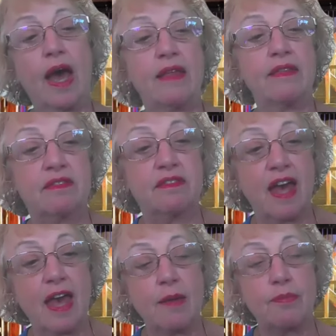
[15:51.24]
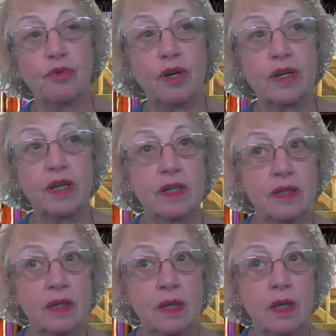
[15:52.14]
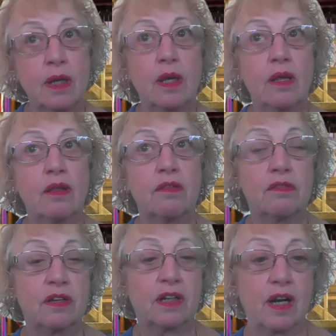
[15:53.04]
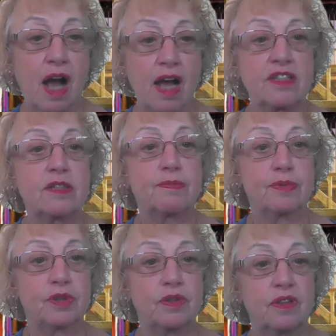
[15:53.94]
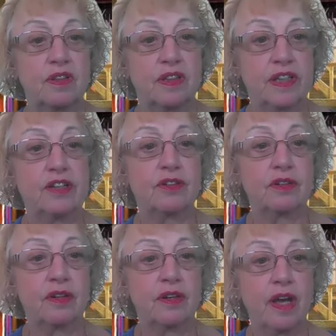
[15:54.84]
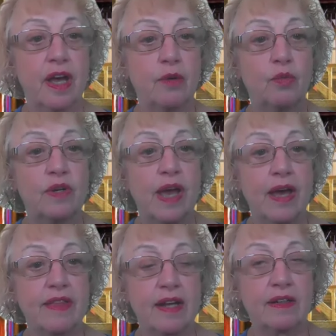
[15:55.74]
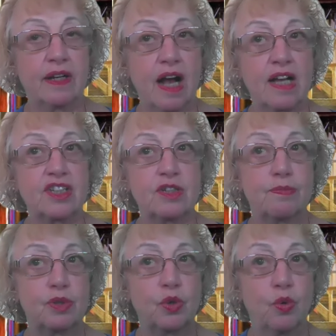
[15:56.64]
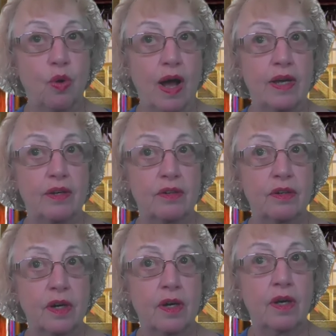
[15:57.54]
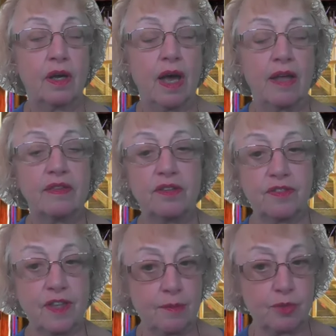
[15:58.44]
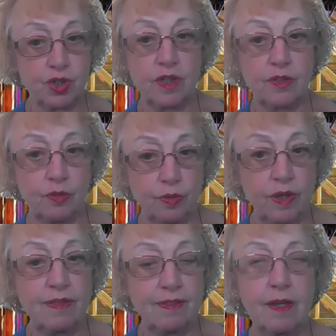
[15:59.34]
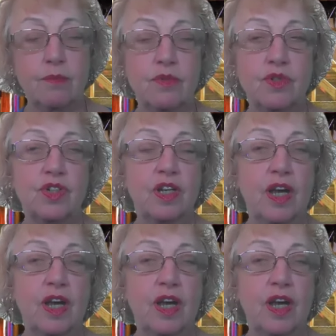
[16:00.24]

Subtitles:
and they brought in the gospel leader, and we had that gospel choir. And the theme, she had three themes. She